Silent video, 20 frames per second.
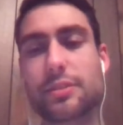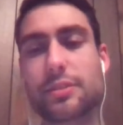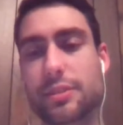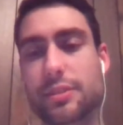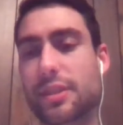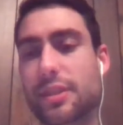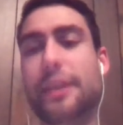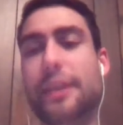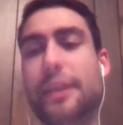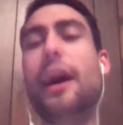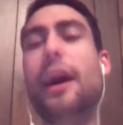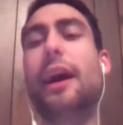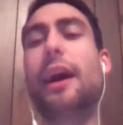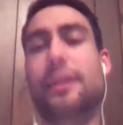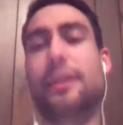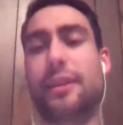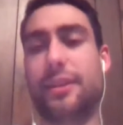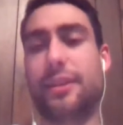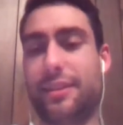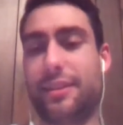
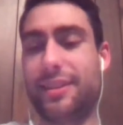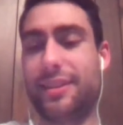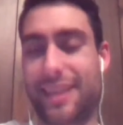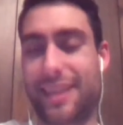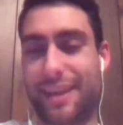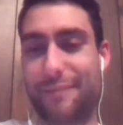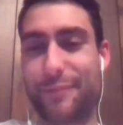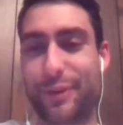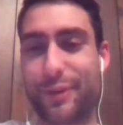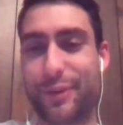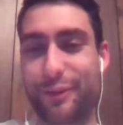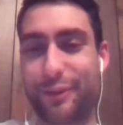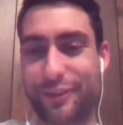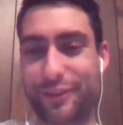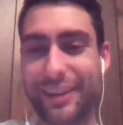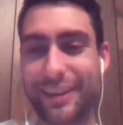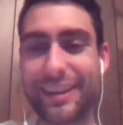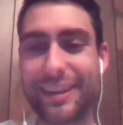psychotic in that movie.